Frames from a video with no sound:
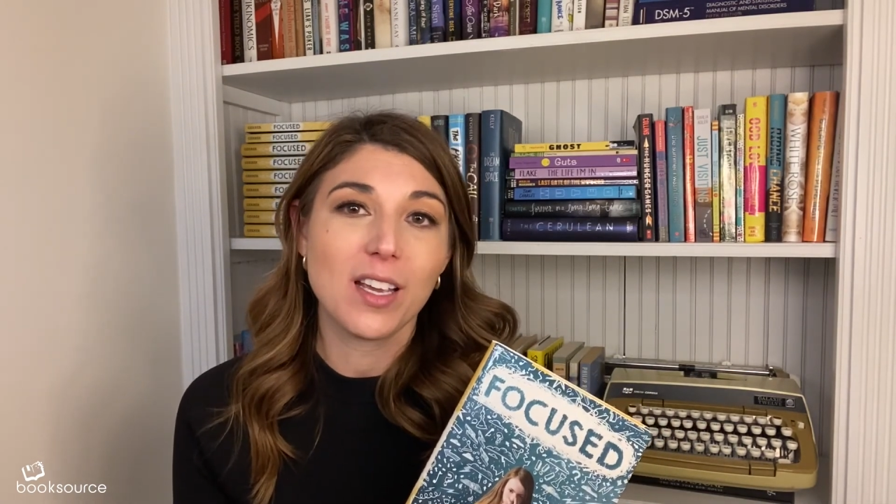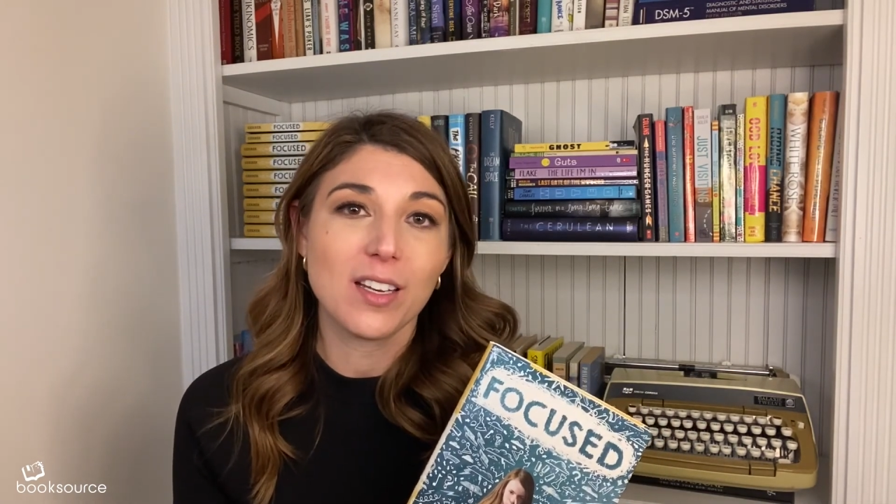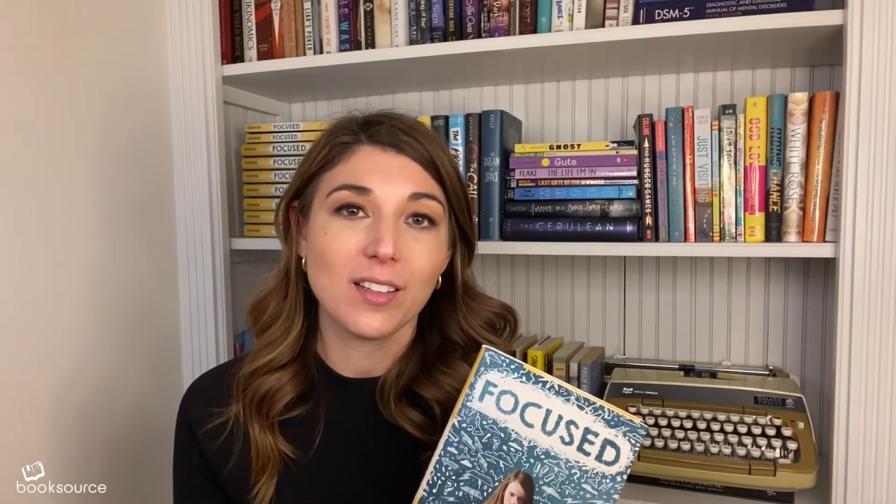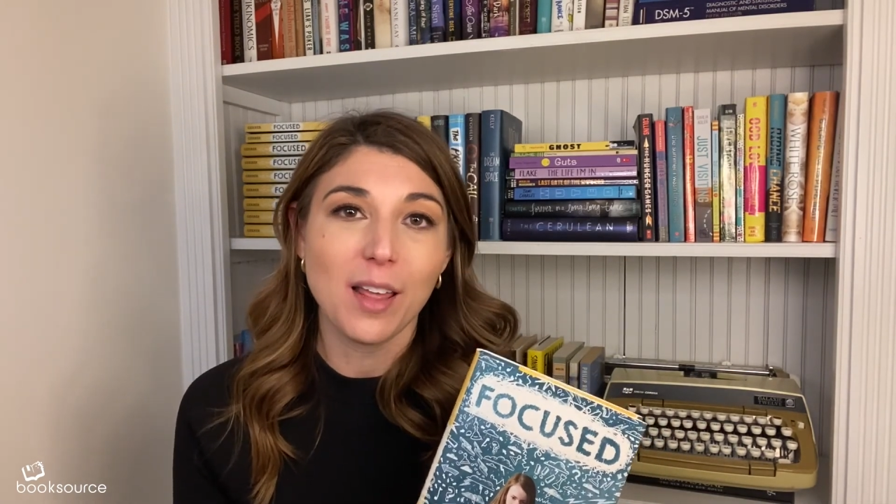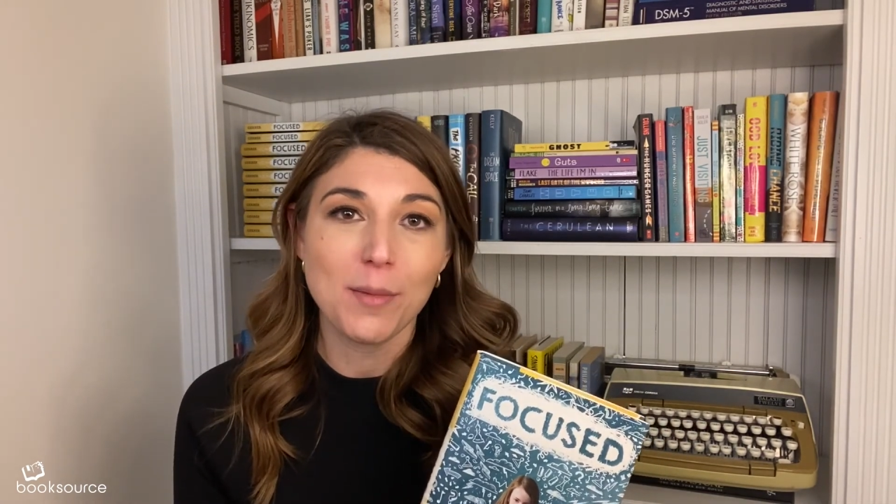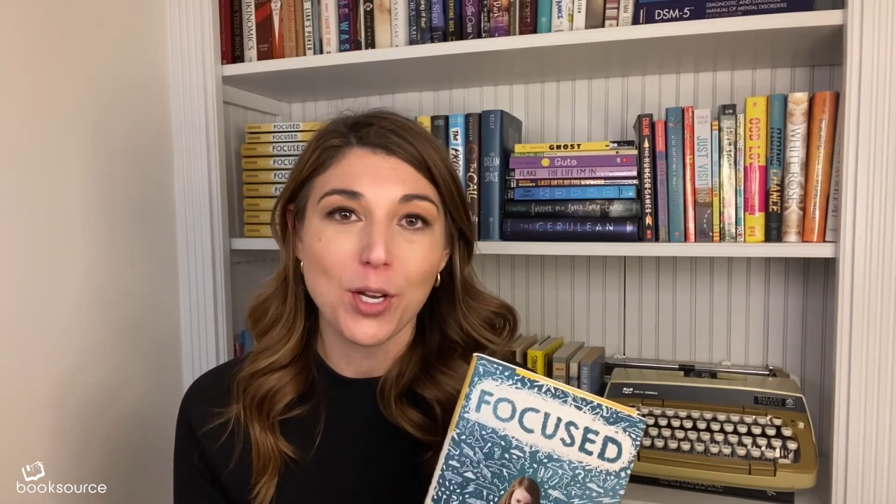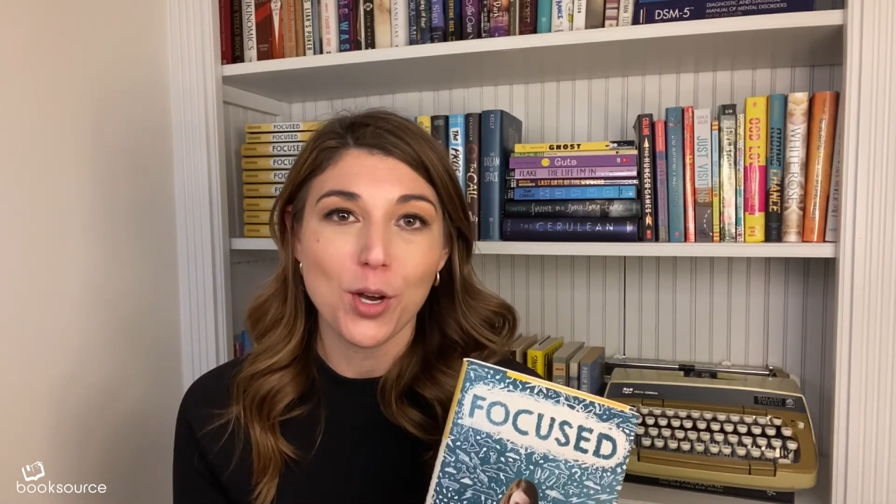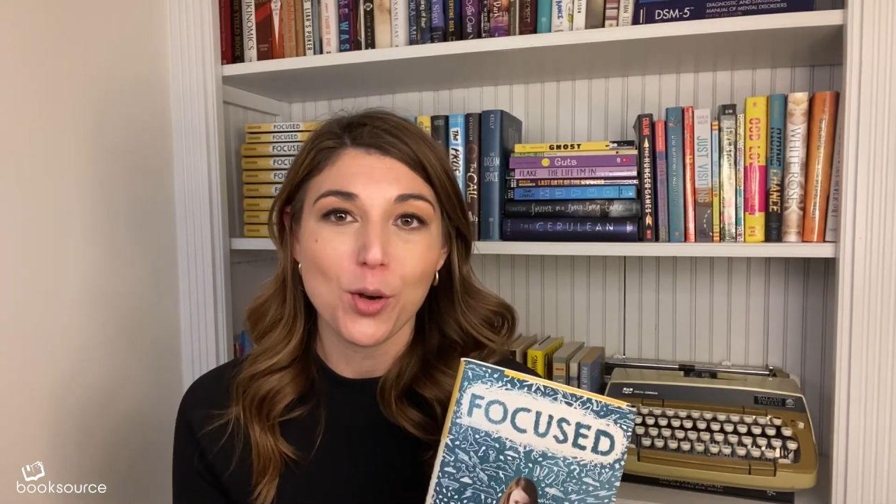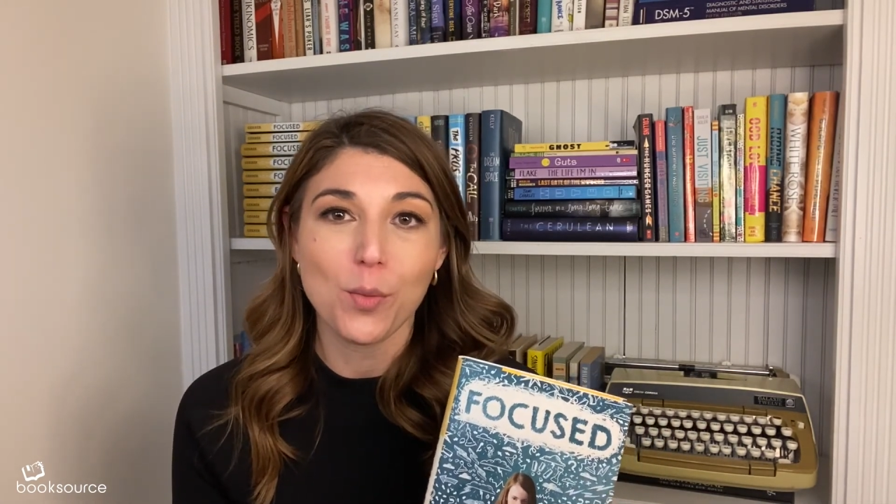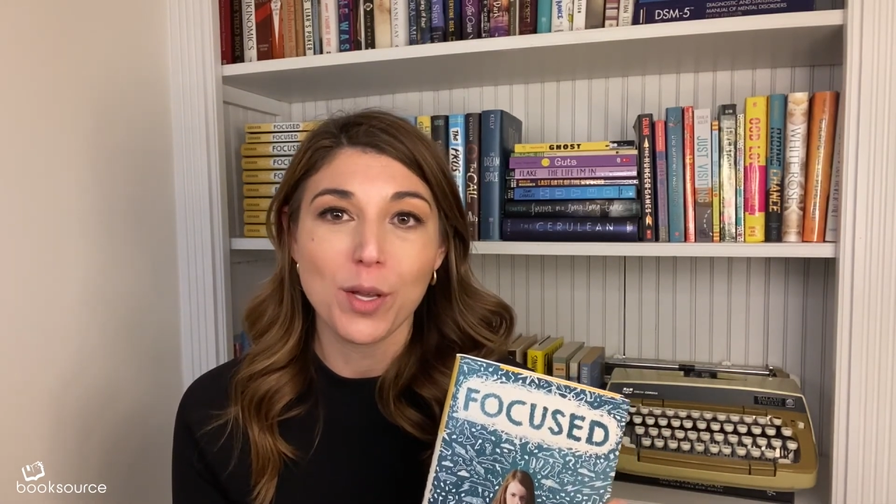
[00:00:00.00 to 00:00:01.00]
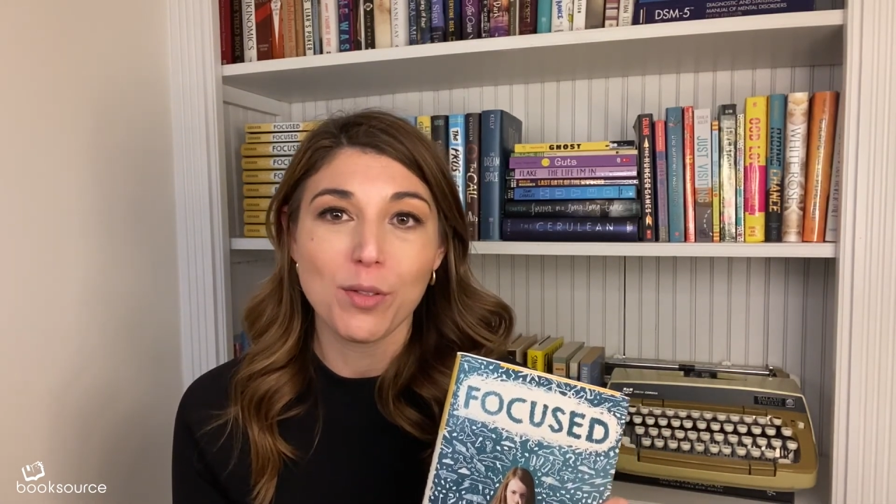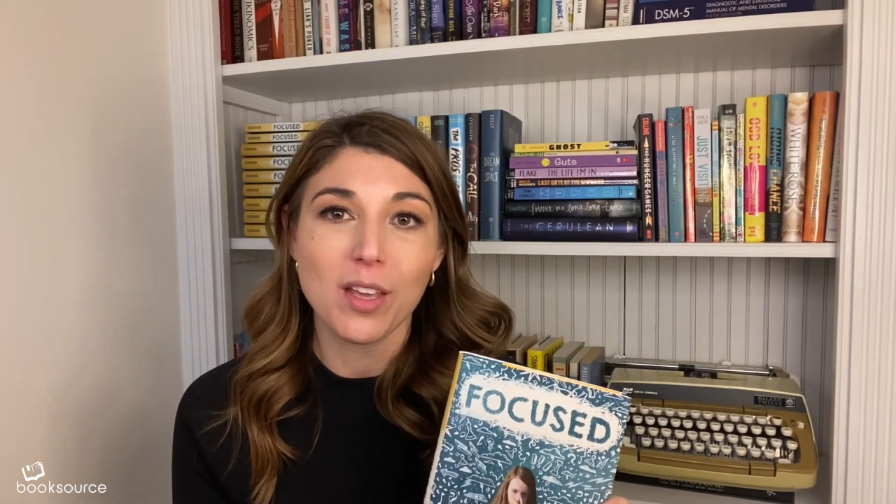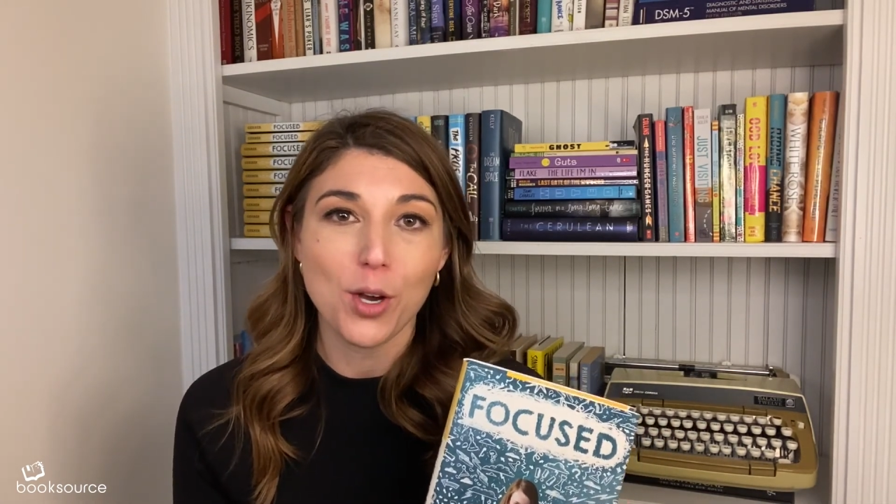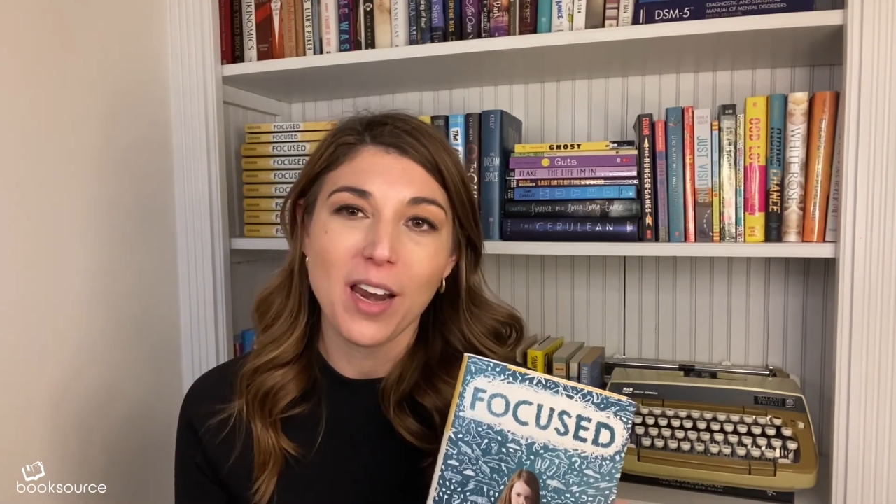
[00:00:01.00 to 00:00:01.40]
and let me know what you think,